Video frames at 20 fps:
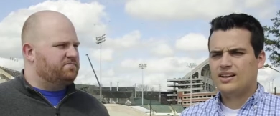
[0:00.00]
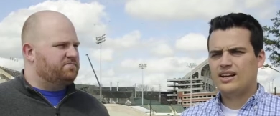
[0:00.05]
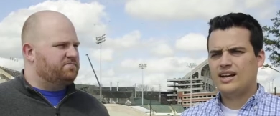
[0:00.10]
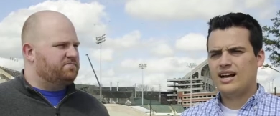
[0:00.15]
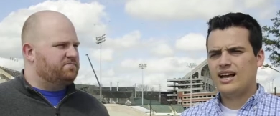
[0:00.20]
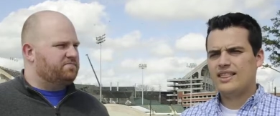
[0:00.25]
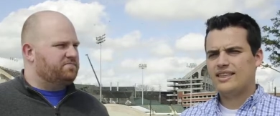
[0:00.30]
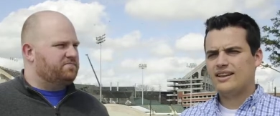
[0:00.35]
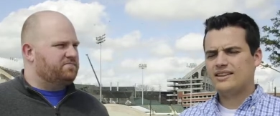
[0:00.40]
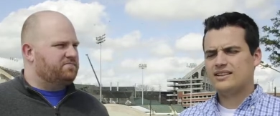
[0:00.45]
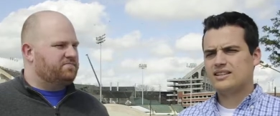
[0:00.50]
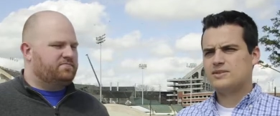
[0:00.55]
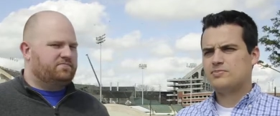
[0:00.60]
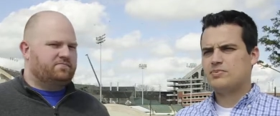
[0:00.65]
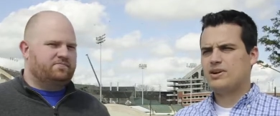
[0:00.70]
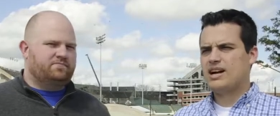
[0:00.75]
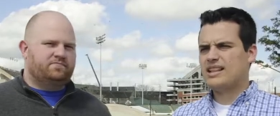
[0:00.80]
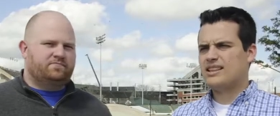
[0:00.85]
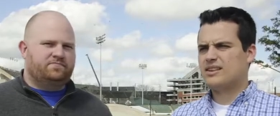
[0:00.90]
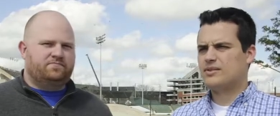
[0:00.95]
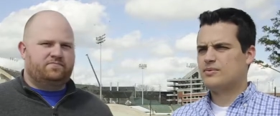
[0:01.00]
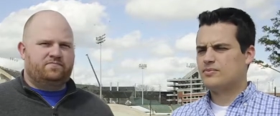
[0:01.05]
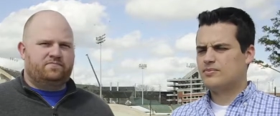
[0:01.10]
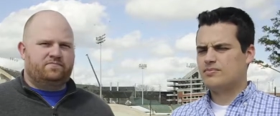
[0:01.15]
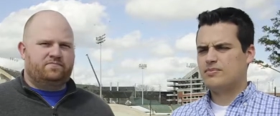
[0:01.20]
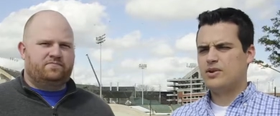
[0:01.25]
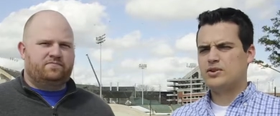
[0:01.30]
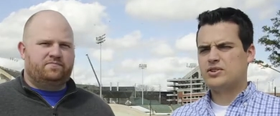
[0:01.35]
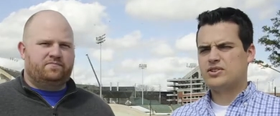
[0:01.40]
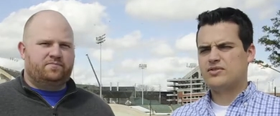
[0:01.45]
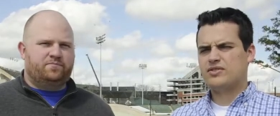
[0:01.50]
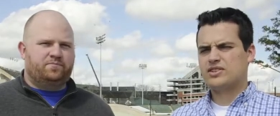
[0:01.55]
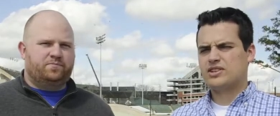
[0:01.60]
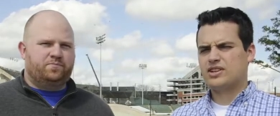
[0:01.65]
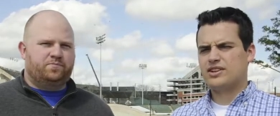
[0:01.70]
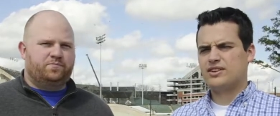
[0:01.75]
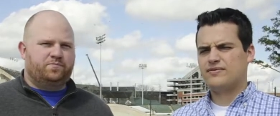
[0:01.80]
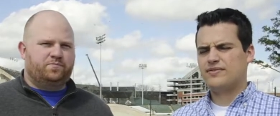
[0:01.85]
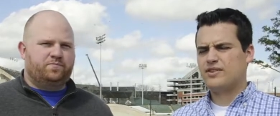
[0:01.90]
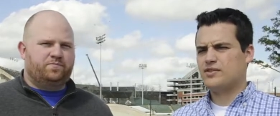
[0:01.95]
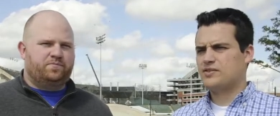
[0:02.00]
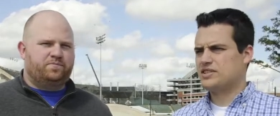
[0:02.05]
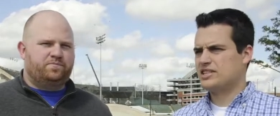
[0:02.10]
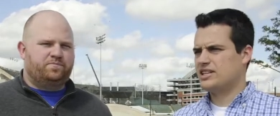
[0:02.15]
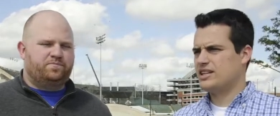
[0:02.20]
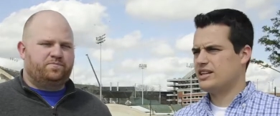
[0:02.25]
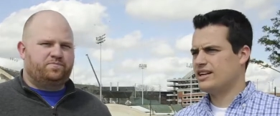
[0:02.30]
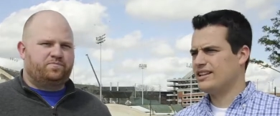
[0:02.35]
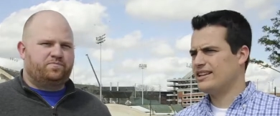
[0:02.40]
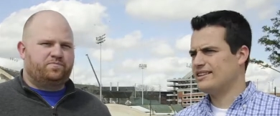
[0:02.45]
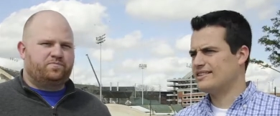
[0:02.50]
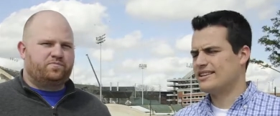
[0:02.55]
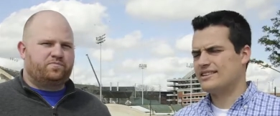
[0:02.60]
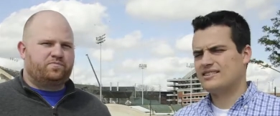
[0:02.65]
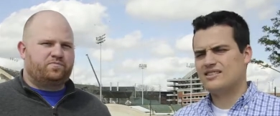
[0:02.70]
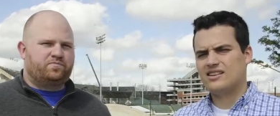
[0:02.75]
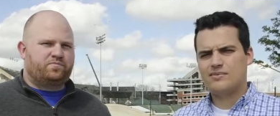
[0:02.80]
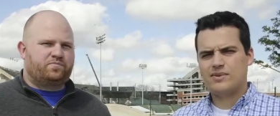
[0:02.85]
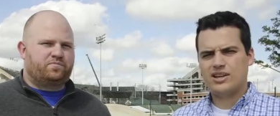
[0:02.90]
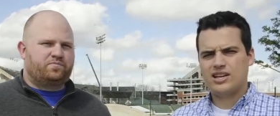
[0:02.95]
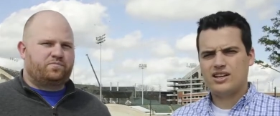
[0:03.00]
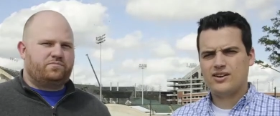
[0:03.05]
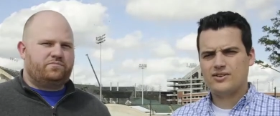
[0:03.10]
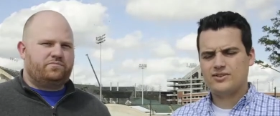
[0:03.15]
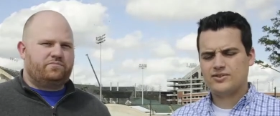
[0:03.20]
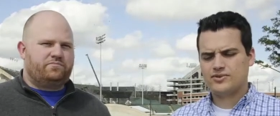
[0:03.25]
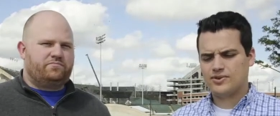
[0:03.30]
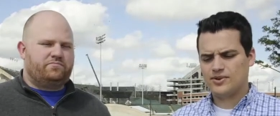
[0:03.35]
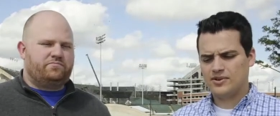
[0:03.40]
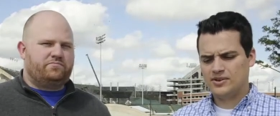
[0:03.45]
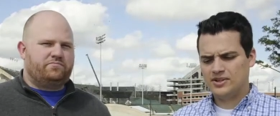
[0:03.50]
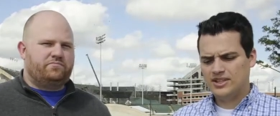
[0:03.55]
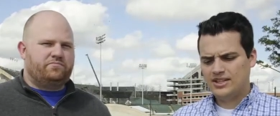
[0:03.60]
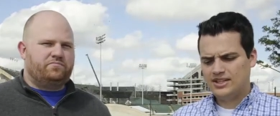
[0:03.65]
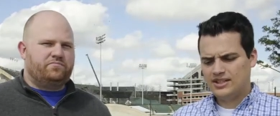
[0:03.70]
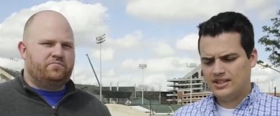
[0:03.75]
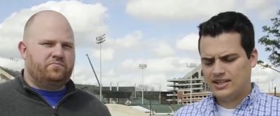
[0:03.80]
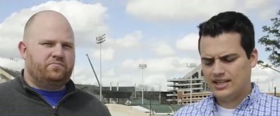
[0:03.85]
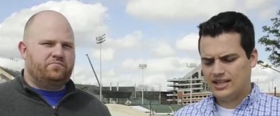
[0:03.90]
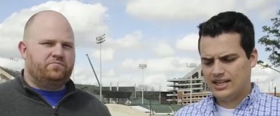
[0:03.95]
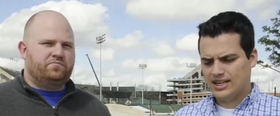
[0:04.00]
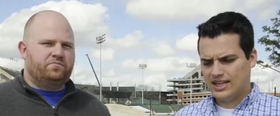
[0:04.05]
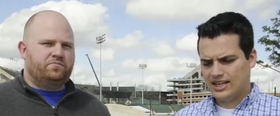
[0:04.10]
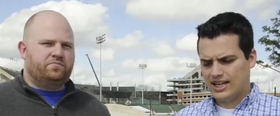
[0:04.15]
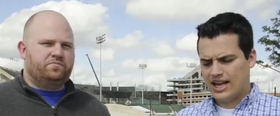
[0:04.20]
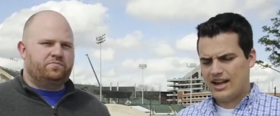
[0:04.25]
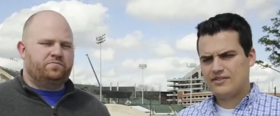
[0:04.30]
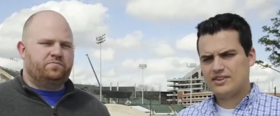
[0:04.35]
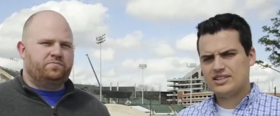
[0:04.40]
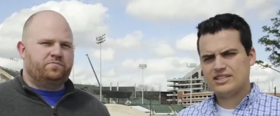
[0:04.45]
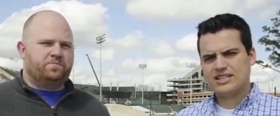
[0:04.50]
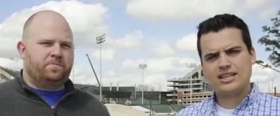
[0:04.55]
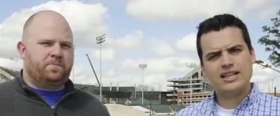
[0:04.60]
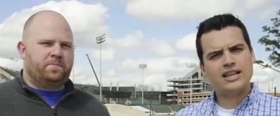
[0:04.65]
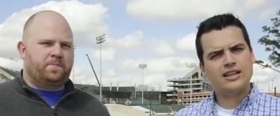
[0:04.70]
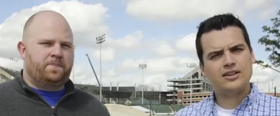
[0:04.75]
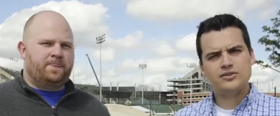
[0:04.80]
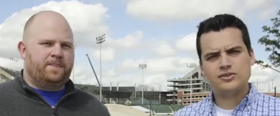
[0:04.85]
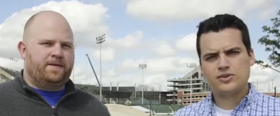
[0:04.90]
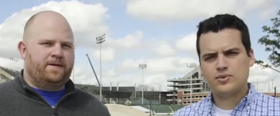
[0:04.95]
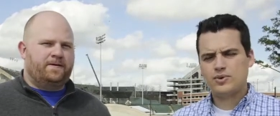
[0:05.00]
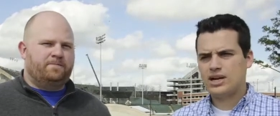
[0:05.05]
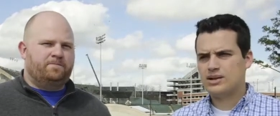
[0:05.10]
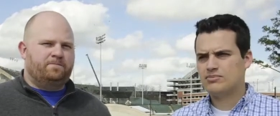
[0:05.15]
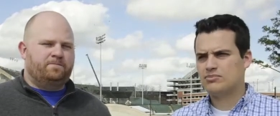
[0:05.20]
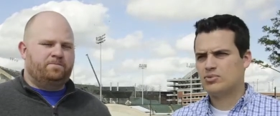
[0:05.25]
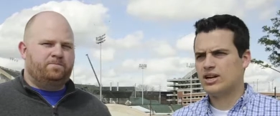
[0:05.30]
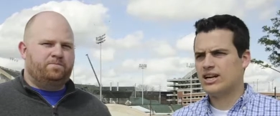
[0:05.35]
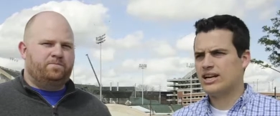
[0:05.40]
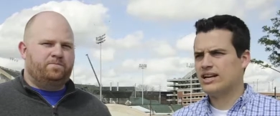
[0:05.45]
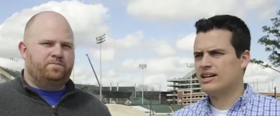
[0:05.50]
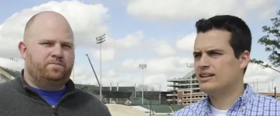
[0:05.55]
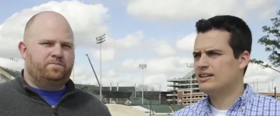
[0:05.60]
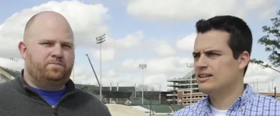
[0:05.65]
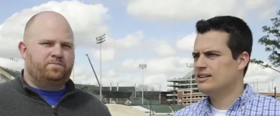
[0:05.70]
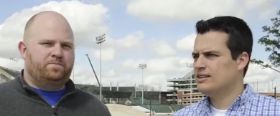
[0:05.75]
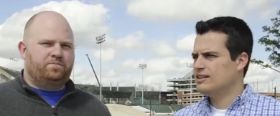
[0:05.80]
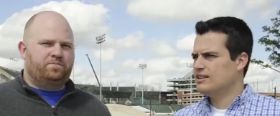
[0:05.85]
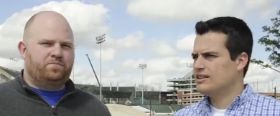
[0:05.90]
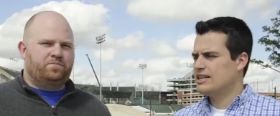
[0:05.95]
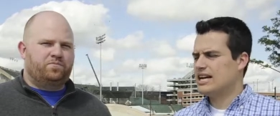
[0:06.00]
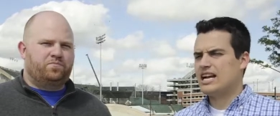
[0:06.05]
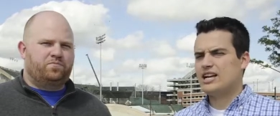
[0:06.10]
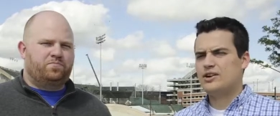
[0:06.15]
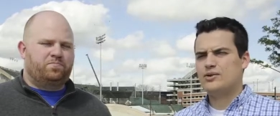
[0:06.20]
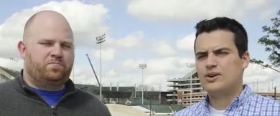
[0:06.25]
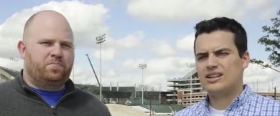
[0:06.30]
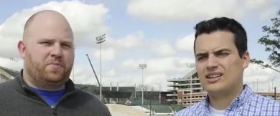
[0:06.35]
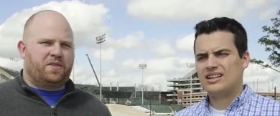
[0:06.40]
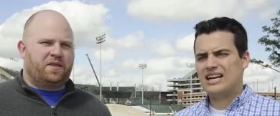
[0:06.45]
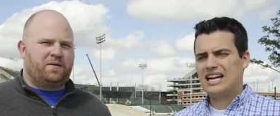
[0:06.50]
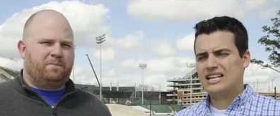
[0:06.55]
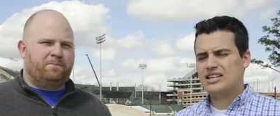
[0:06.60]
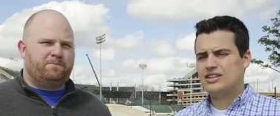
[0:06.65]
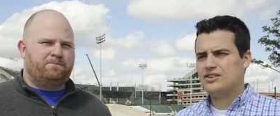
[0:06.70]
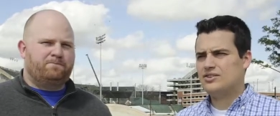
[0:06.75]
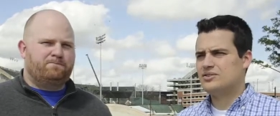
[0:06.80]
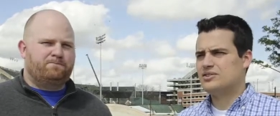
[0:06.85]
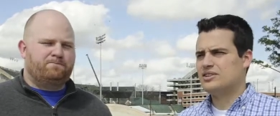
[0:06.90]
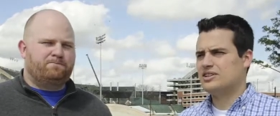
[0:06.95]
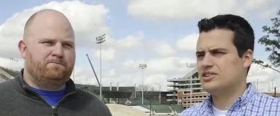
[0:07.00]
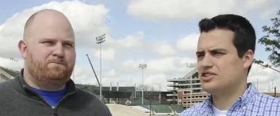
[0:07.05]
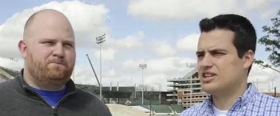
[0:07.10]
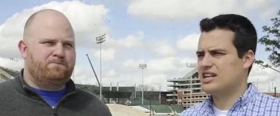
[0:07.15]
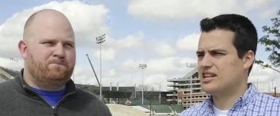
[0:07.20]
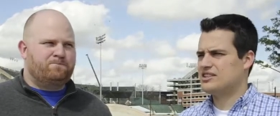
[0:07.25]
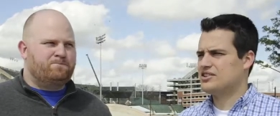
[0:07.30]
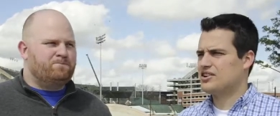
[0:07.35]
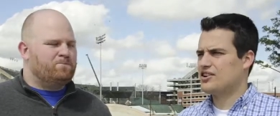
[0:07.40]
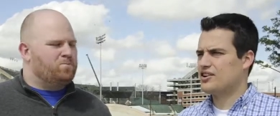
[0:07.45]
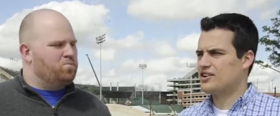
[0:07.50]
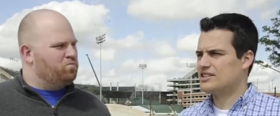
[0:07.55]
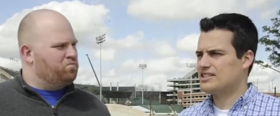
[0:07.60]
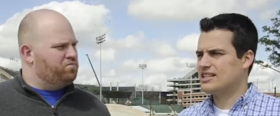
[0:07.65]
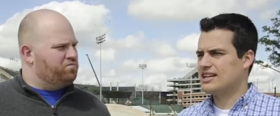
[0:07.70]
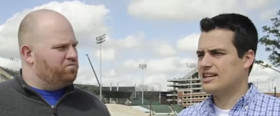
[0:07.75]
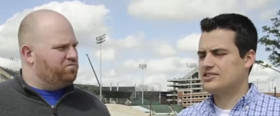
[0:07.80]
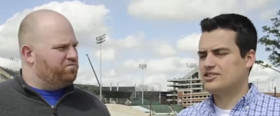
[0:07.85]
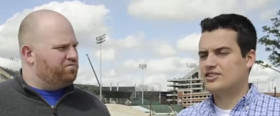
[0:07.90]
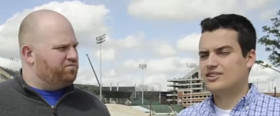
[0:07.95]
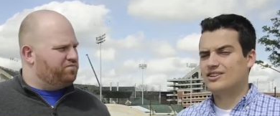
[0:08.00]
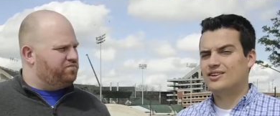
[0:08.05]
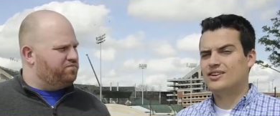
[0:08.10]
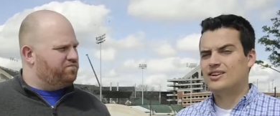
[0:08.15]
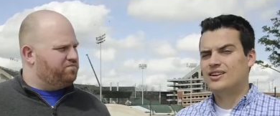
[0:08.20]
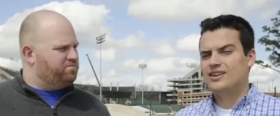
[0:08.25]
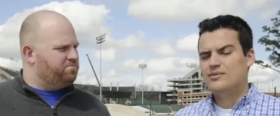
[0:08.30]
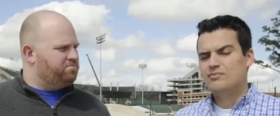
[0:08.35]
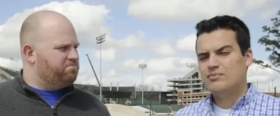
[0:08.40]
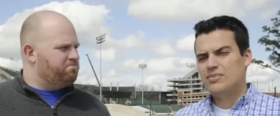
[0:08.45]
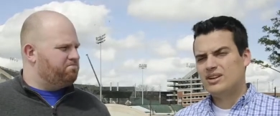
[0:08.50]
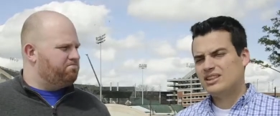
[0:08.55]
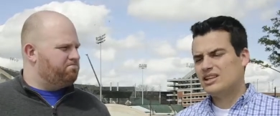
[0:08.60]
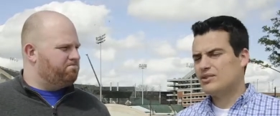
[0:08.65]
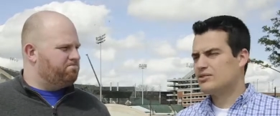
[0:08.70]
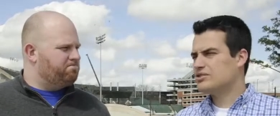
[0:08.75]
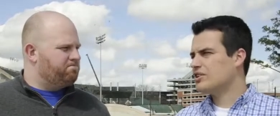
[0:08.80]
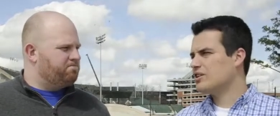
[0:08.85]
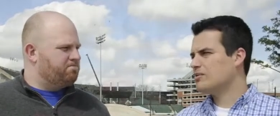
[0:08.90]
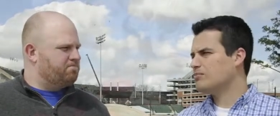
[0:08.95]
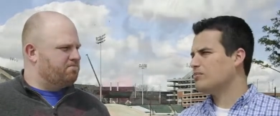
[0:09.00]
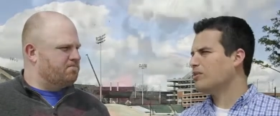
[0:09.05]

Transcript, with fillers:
Speaker 1: Yeah, I think the spot that most of us are going to focus in on is that Sammy Coates role. Uh, obviously, they lose Quan Bray, guy who had a lot of usage, a lot of targets last year, but they return